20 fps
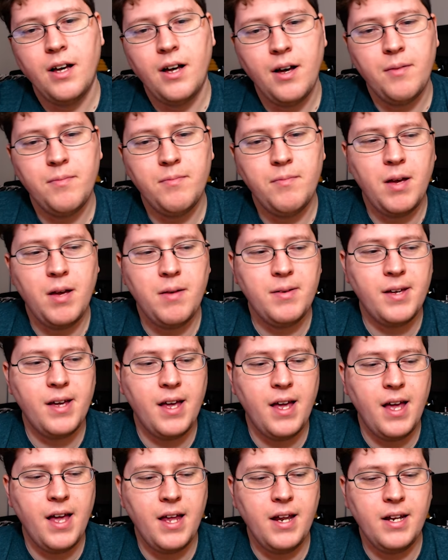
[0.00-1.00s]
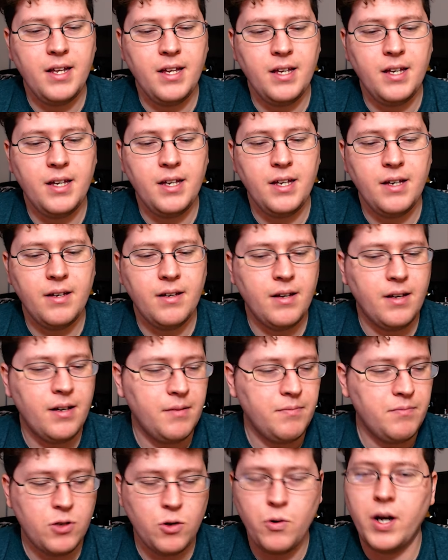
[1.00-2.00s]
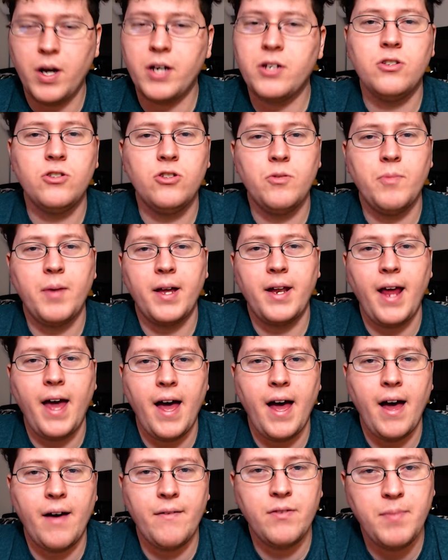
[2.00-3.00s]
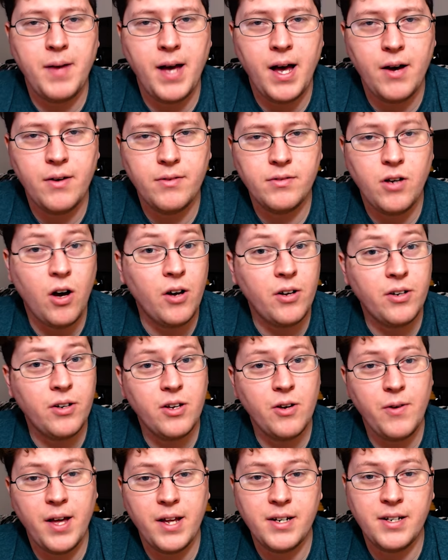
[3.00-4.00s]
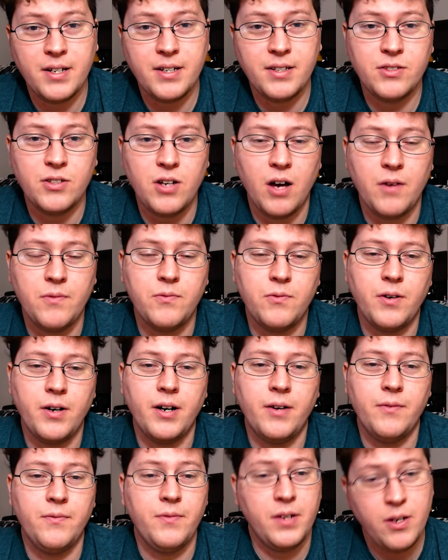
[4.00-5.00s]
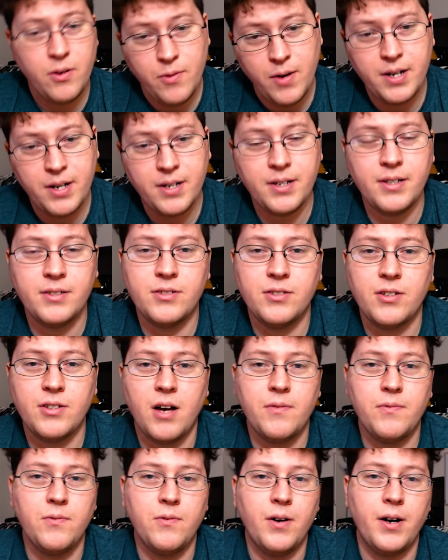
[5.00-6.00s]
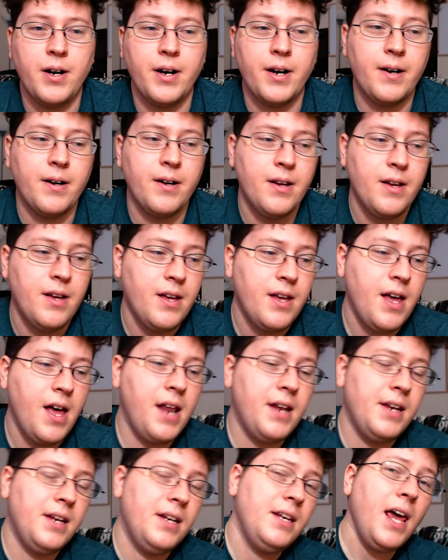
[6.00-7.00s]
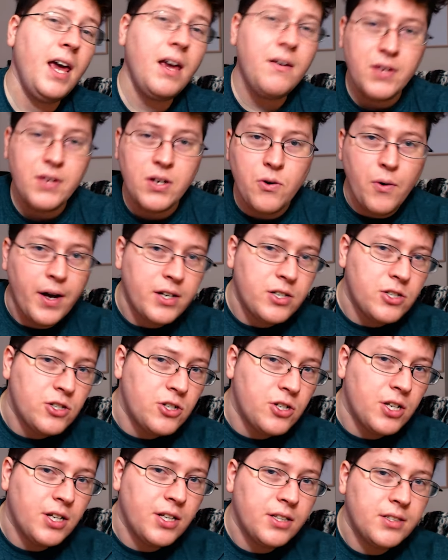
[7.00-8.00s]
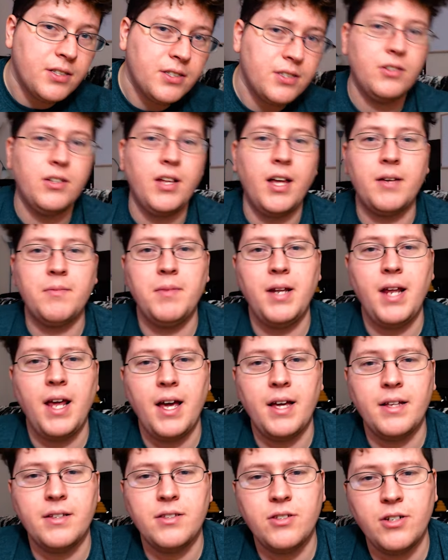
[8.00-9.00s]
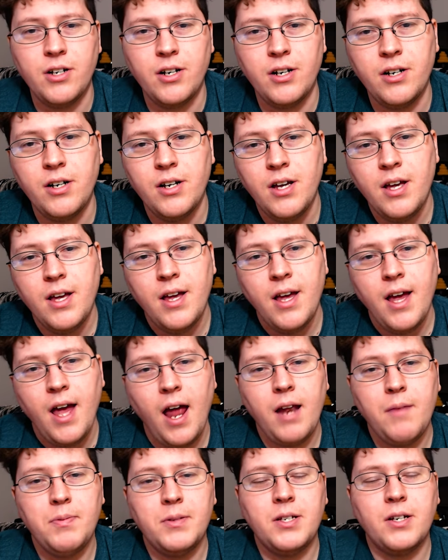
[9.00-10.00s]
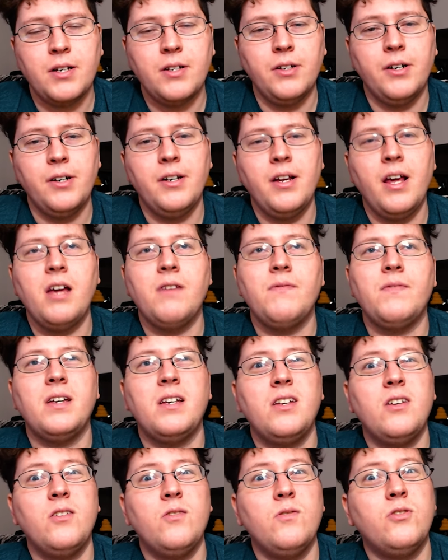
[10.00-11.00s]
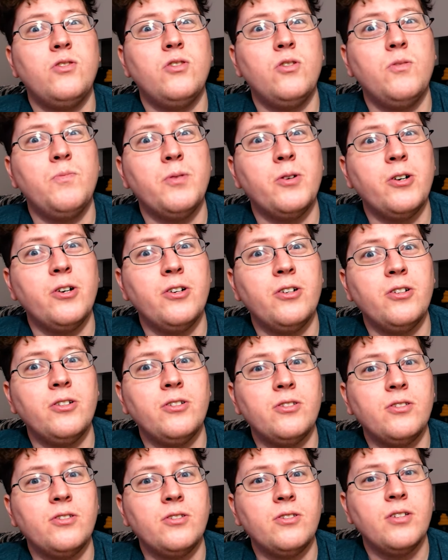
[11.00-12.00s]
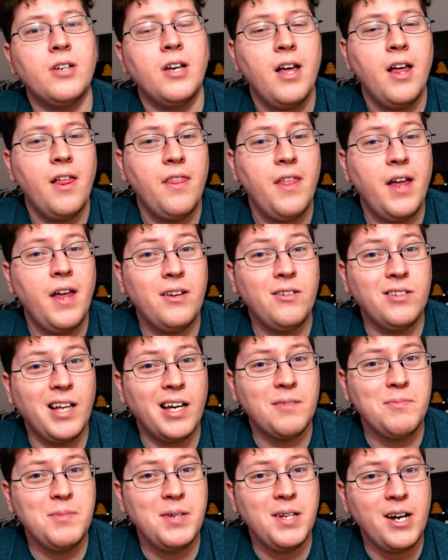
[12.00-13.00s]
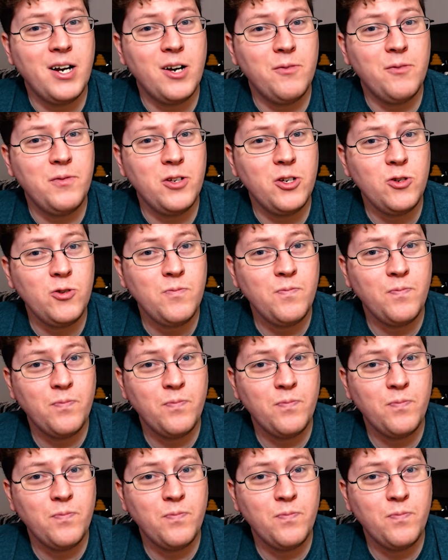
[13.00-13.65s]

Maybe any questions you might have about audio editing software, video editing software, any Navy questions you'd like me to answer, any particular Navy YouTubers that you'd like me to interview.